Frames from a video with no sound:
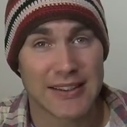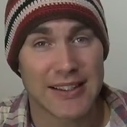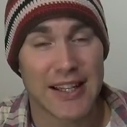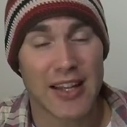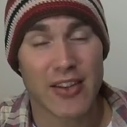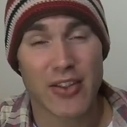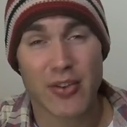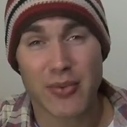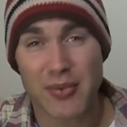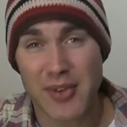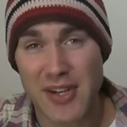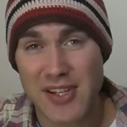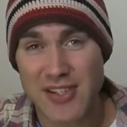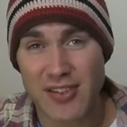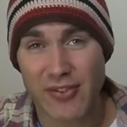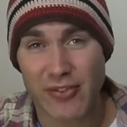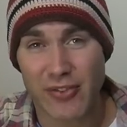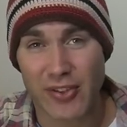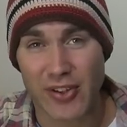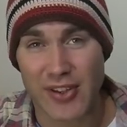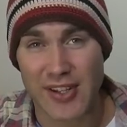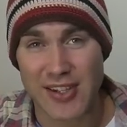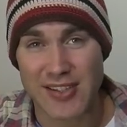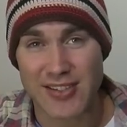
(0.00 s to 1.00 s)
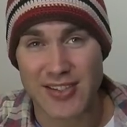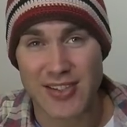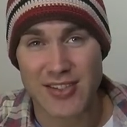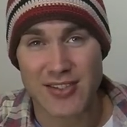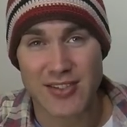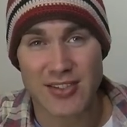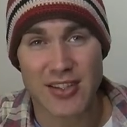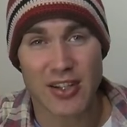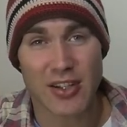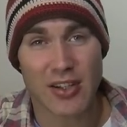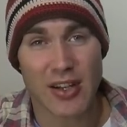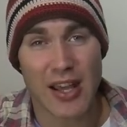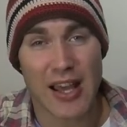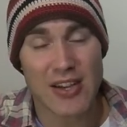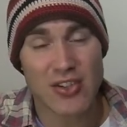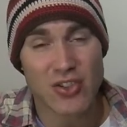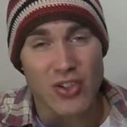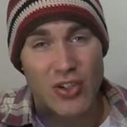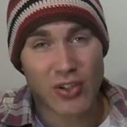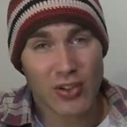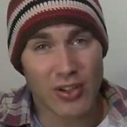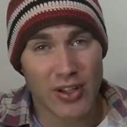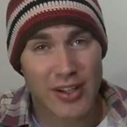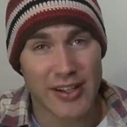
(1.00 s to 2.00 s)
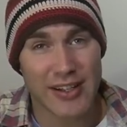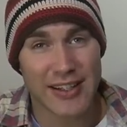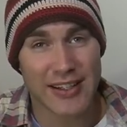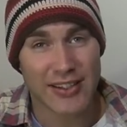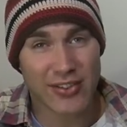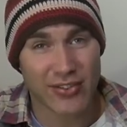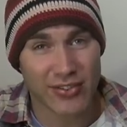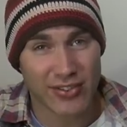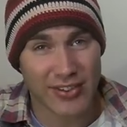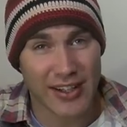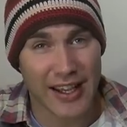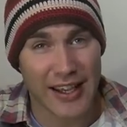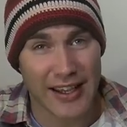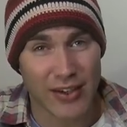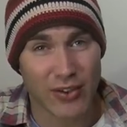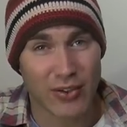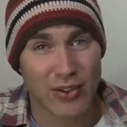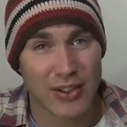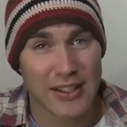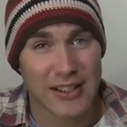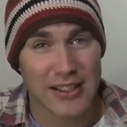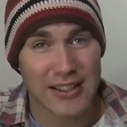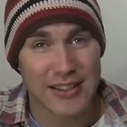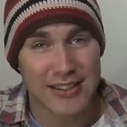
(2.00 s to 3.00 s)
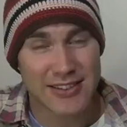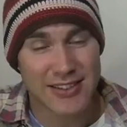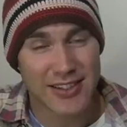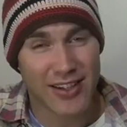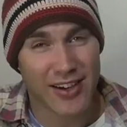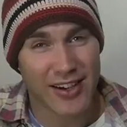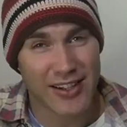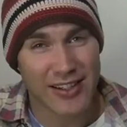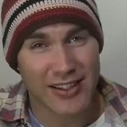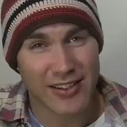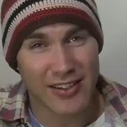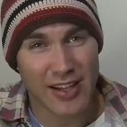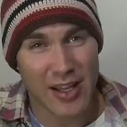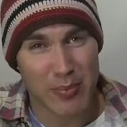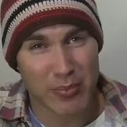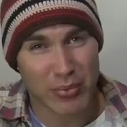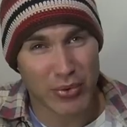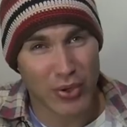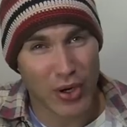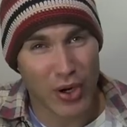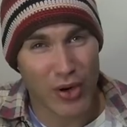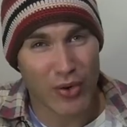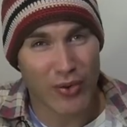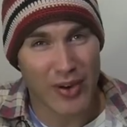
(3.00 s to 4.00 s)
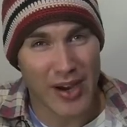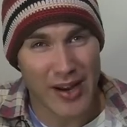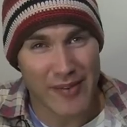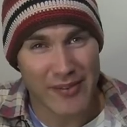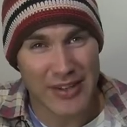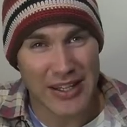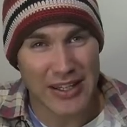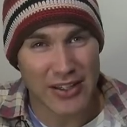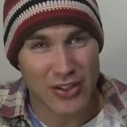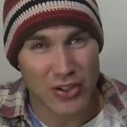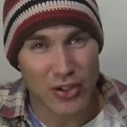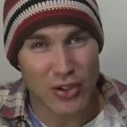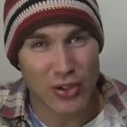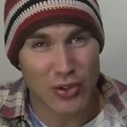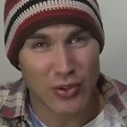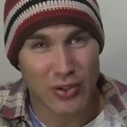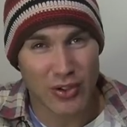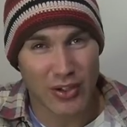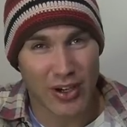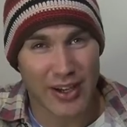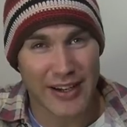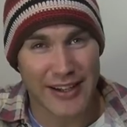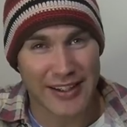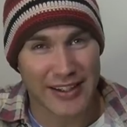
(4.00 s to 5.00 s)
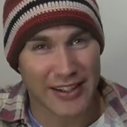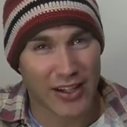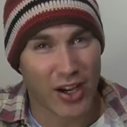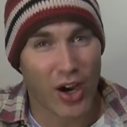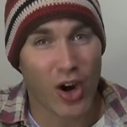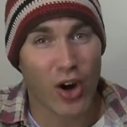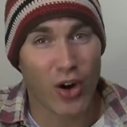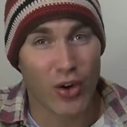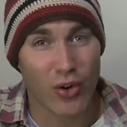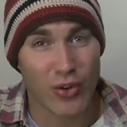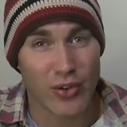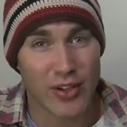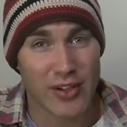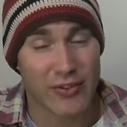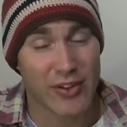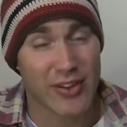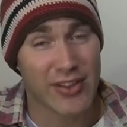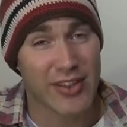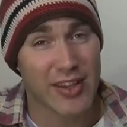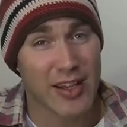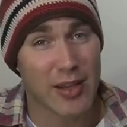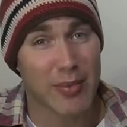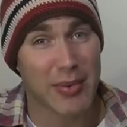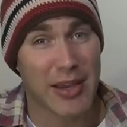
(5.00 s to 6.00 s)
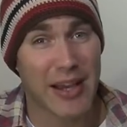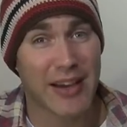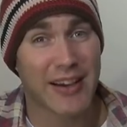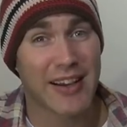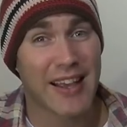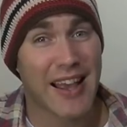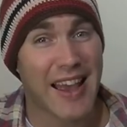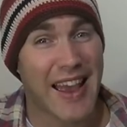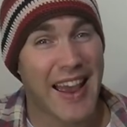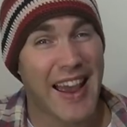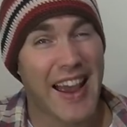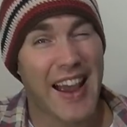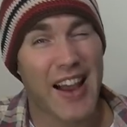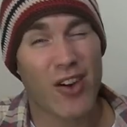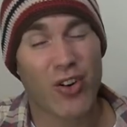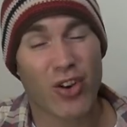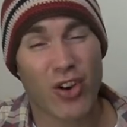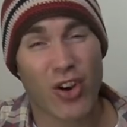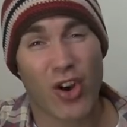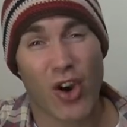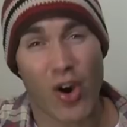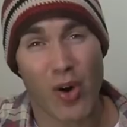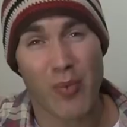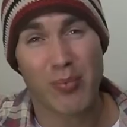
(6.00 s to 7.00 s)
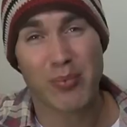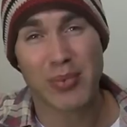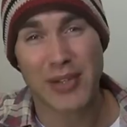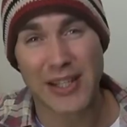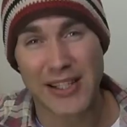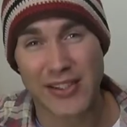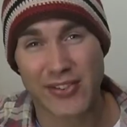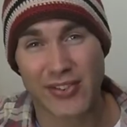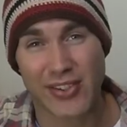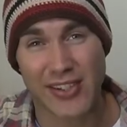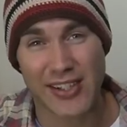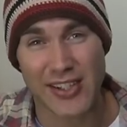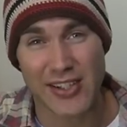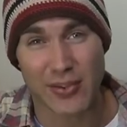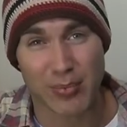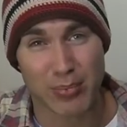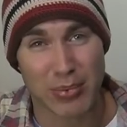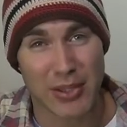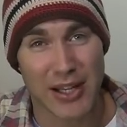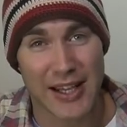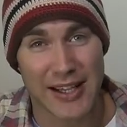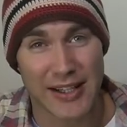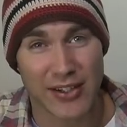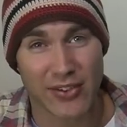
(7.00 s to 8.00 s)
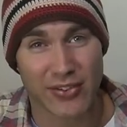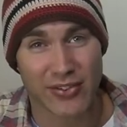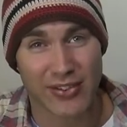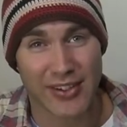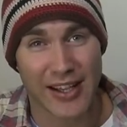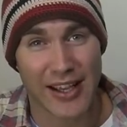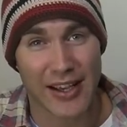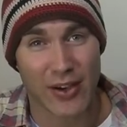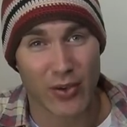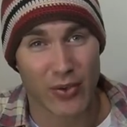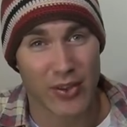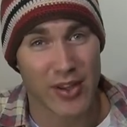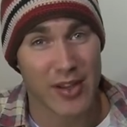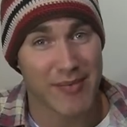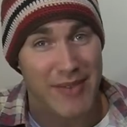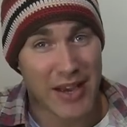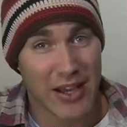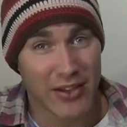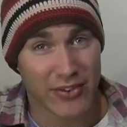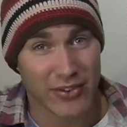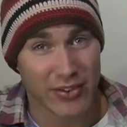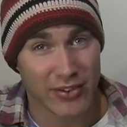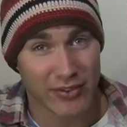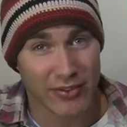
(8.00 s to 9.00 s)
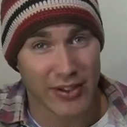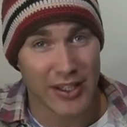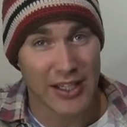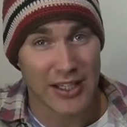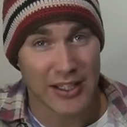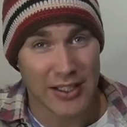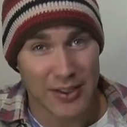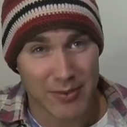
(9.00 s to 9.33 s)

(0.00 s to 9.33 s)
Now, the reason for this is that as you're learning a scale, it's kind of like programming a new kind of code. If you think about how complex it is playing a scale, the amount of